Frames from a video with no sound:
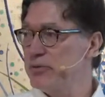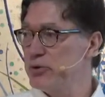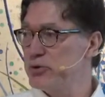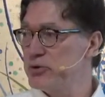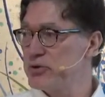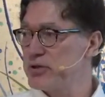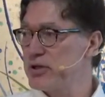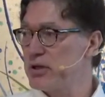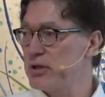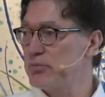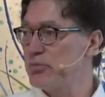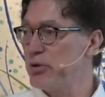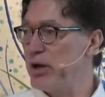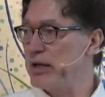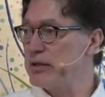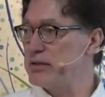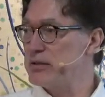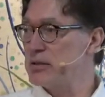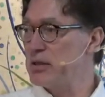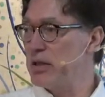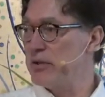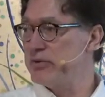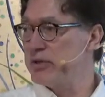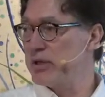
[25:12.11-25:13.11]
you're just going to
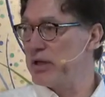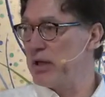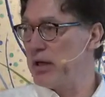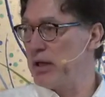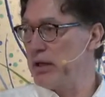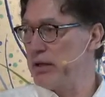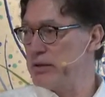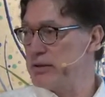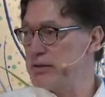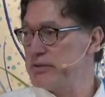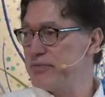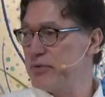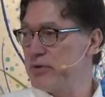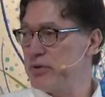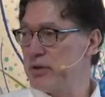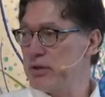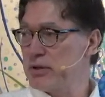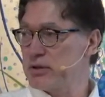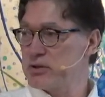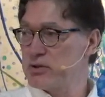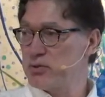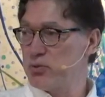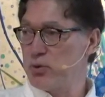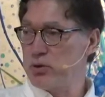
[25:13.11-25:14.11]
practice loving kindness for the
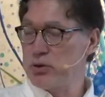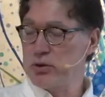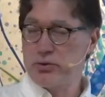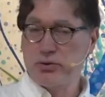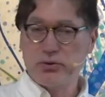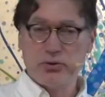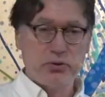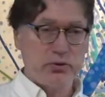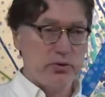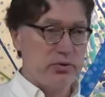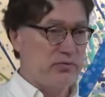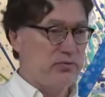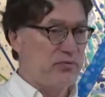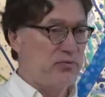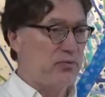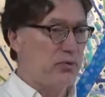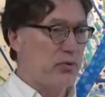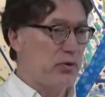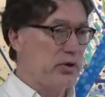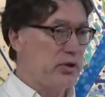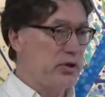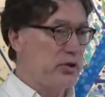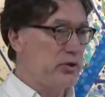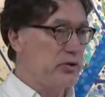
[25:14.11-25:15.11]
next 20, 30,
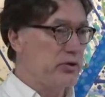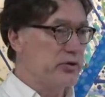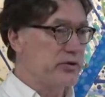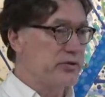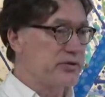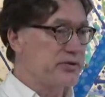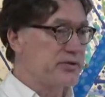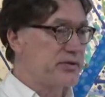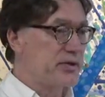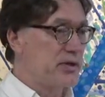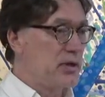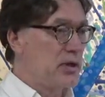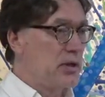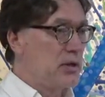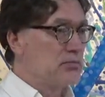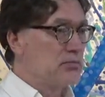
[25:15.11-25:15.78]
40 years,